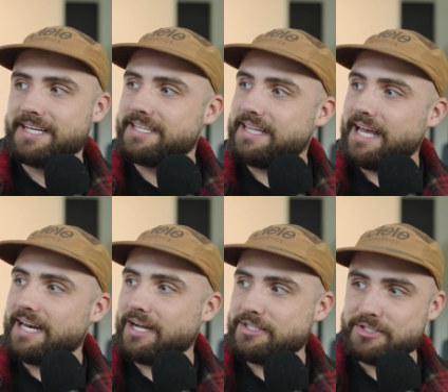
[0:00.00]

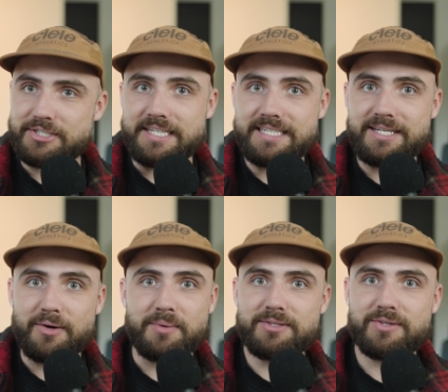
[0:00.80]
that I just didn't
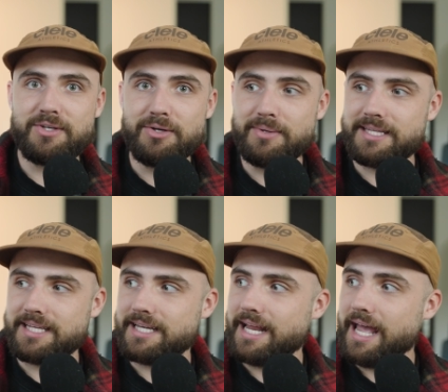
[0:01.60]
know what to do with
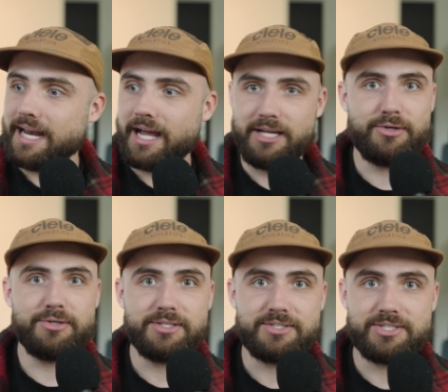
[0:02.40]
it. And I
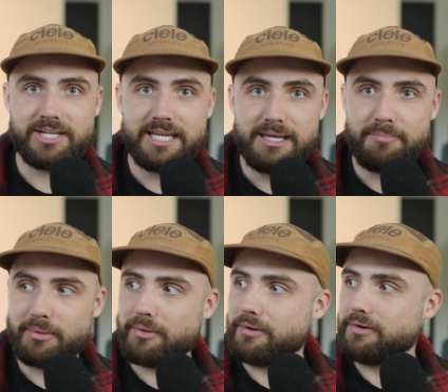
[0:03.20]
couldn't sleep
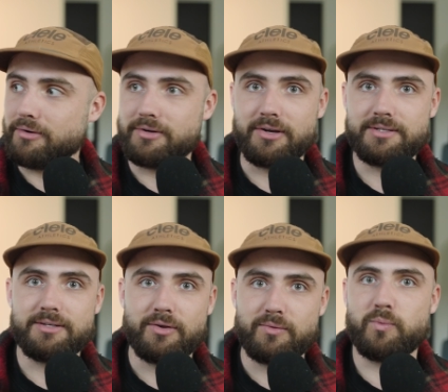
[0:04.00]
or
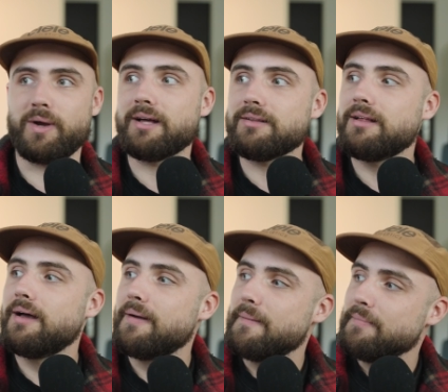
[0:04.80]
not well.
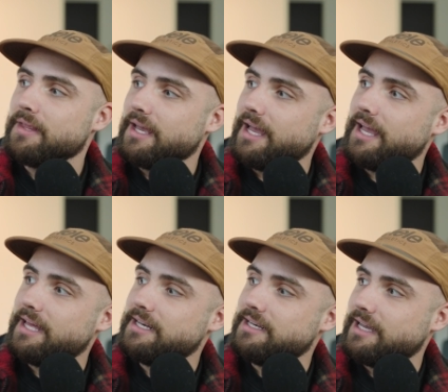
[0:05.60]
And